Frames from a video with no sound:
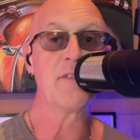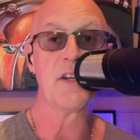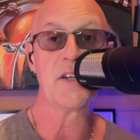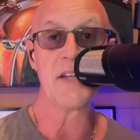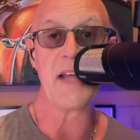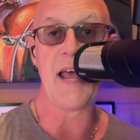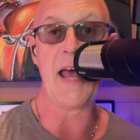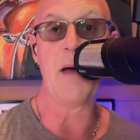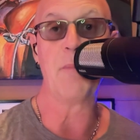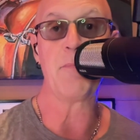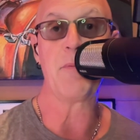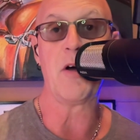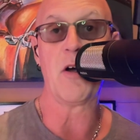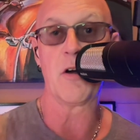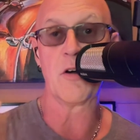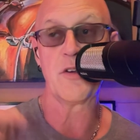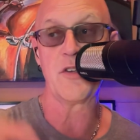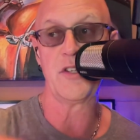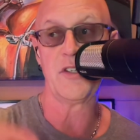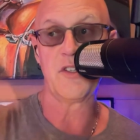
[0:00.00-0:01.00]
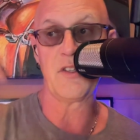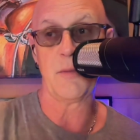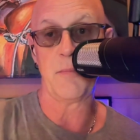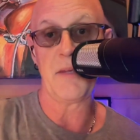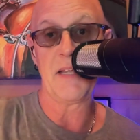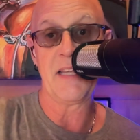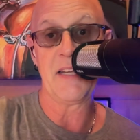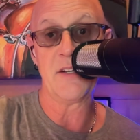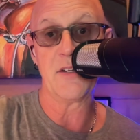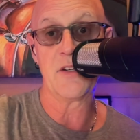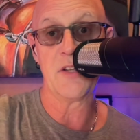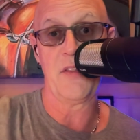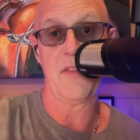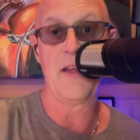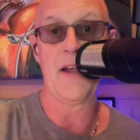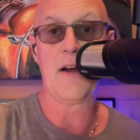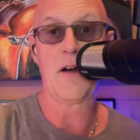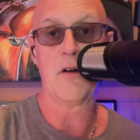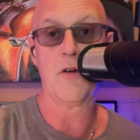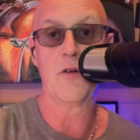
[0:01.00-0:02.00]
tap our system into
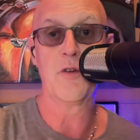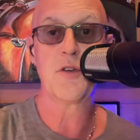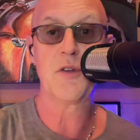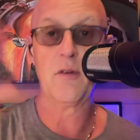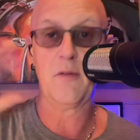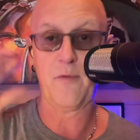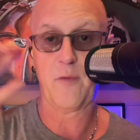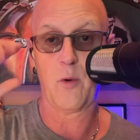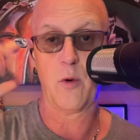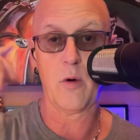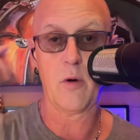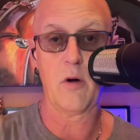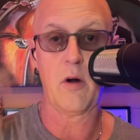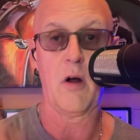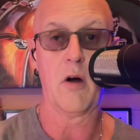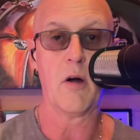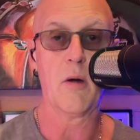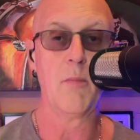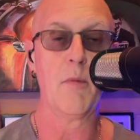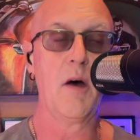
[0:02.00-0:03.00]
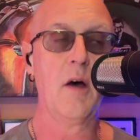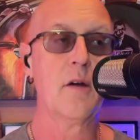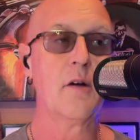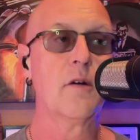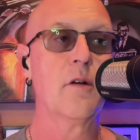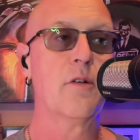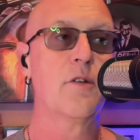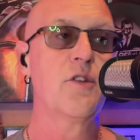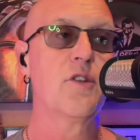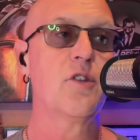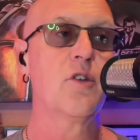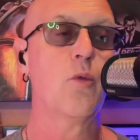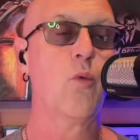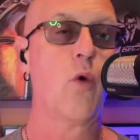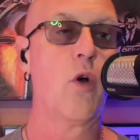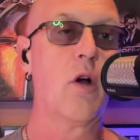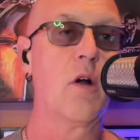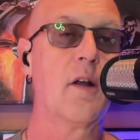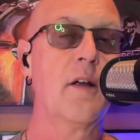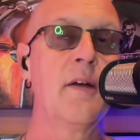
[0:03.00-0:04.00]
theirs for our monitors to
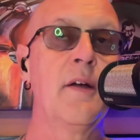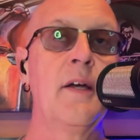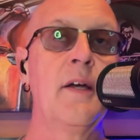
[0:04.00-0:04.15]
work.